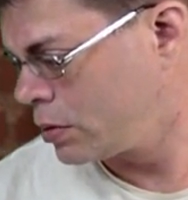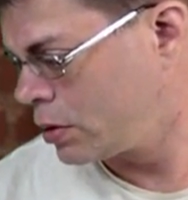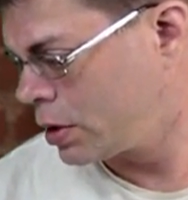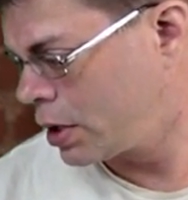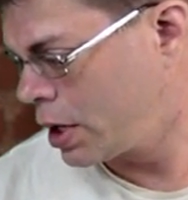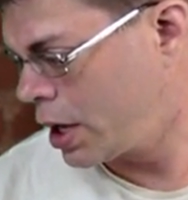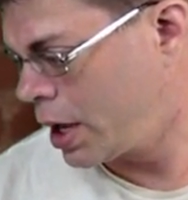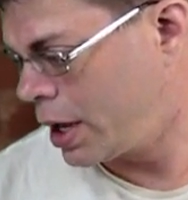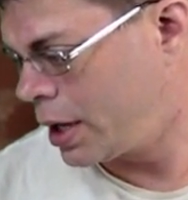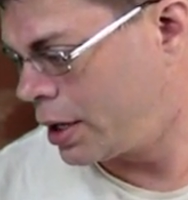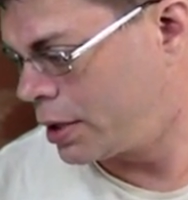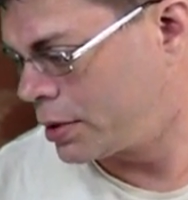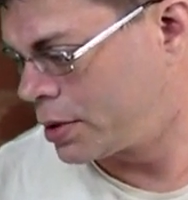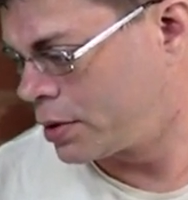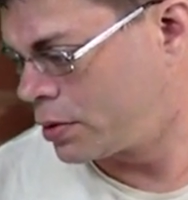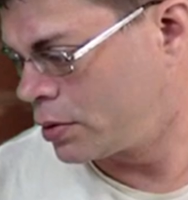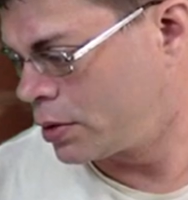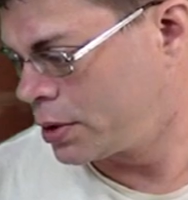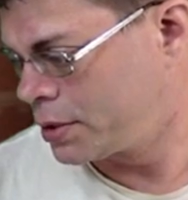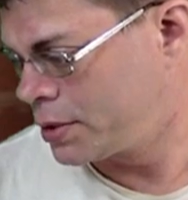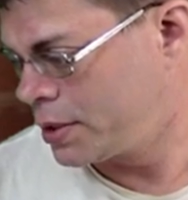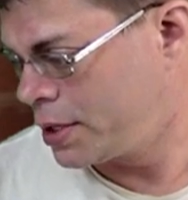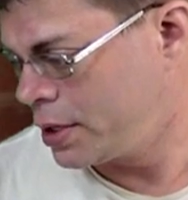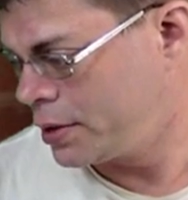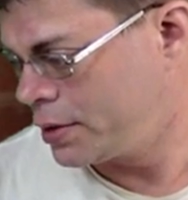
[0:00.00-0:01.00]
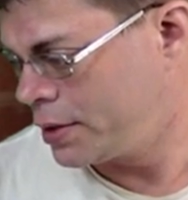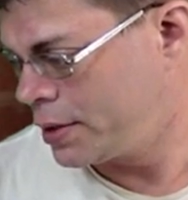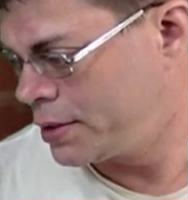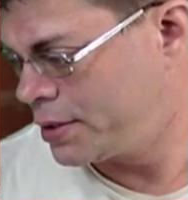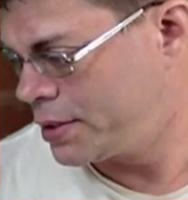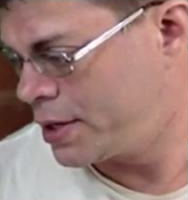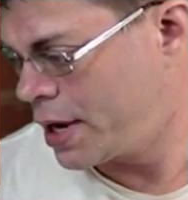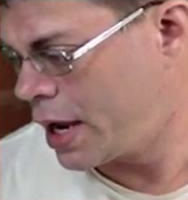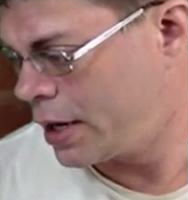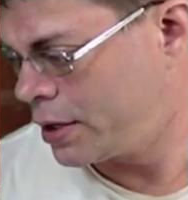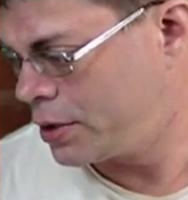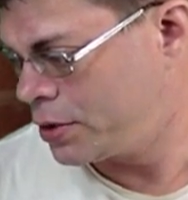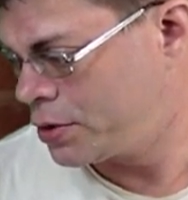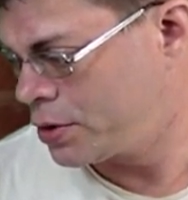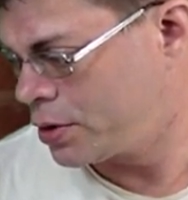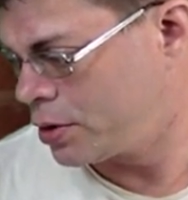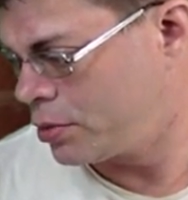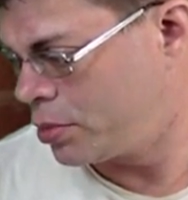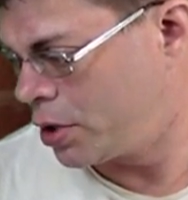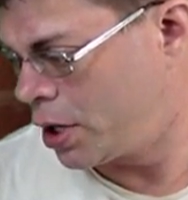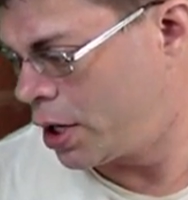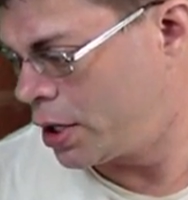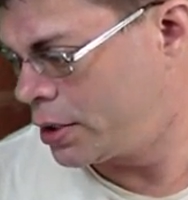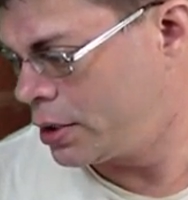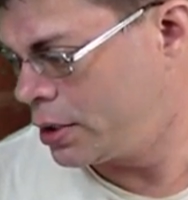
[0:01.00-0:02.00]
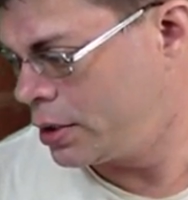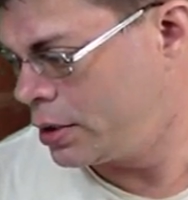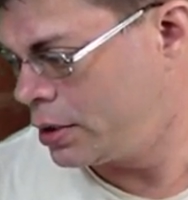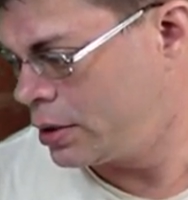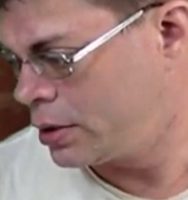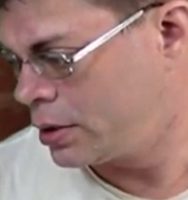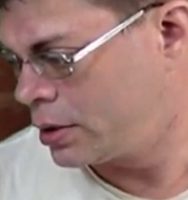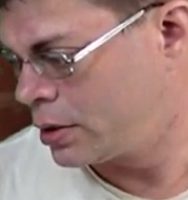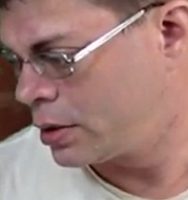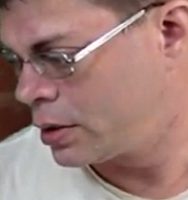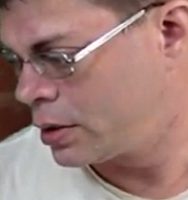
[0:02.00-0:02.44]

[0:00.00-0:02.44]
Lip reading: Okay, so let's hit the texture button.